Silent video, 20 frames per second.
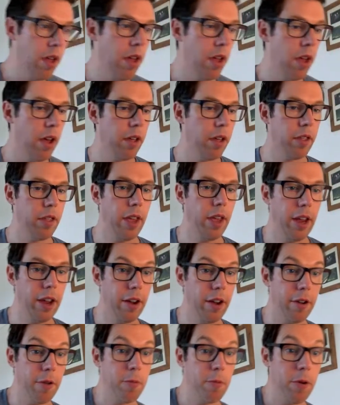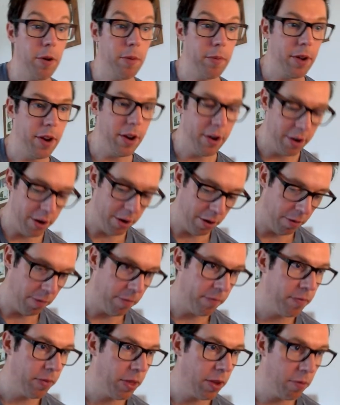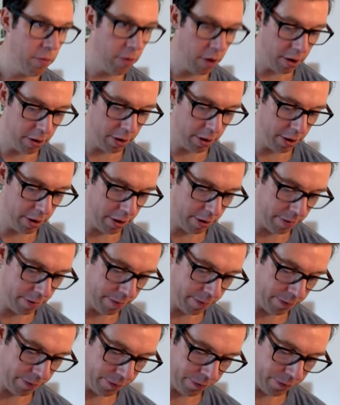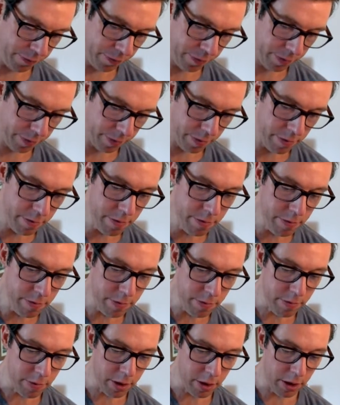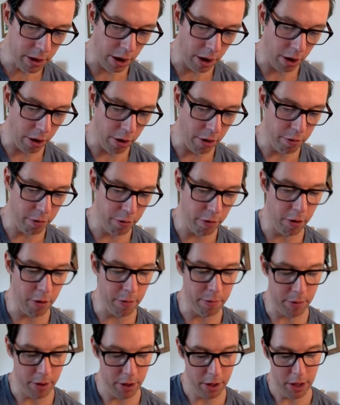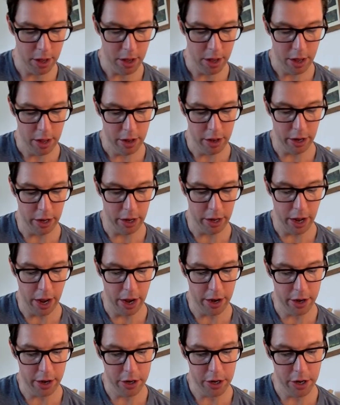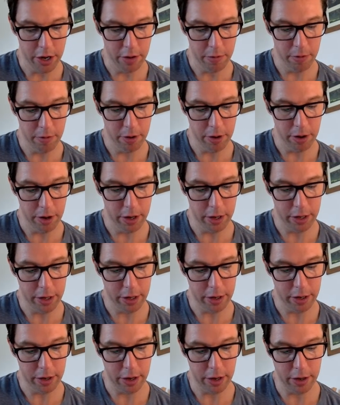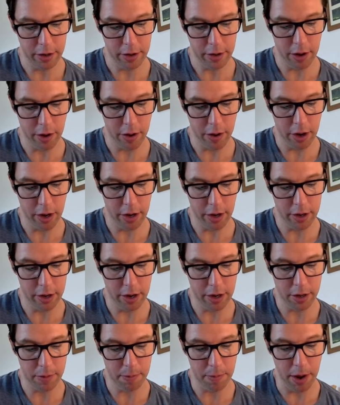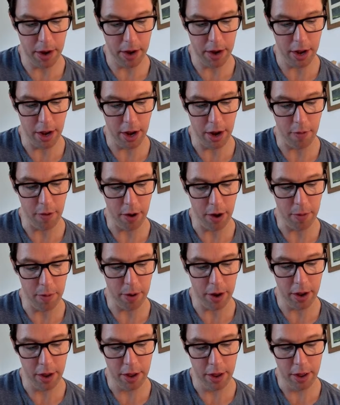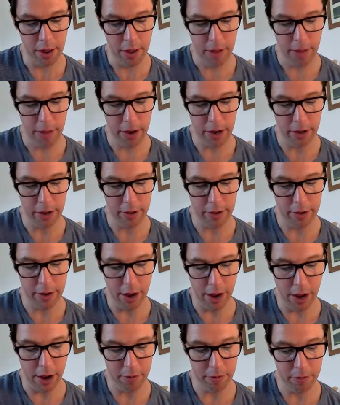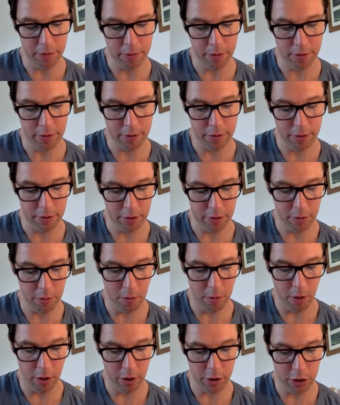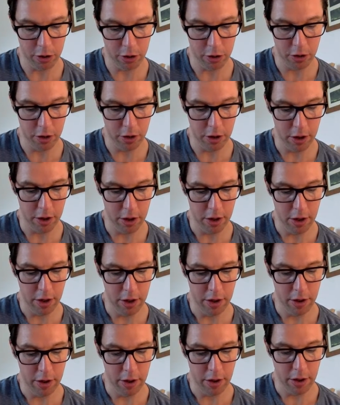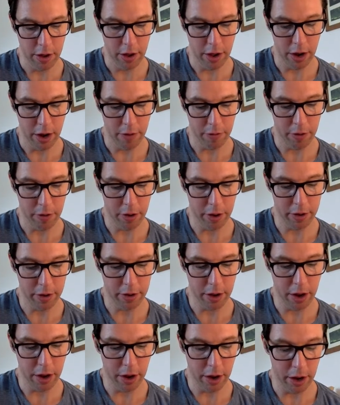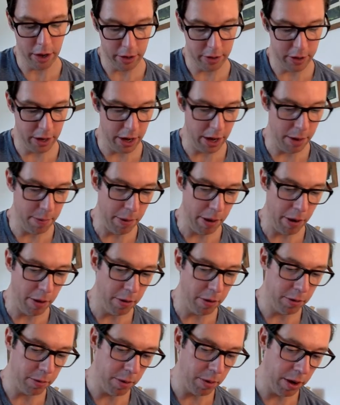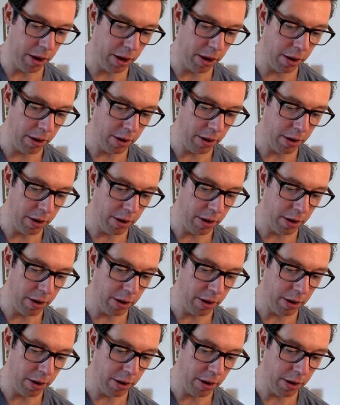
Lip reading: I think what I'm going to do, rather than go from like the energy wise, it's going, there's a spin here anyway, and it's down, squash. And I've got this kind of like silly pose where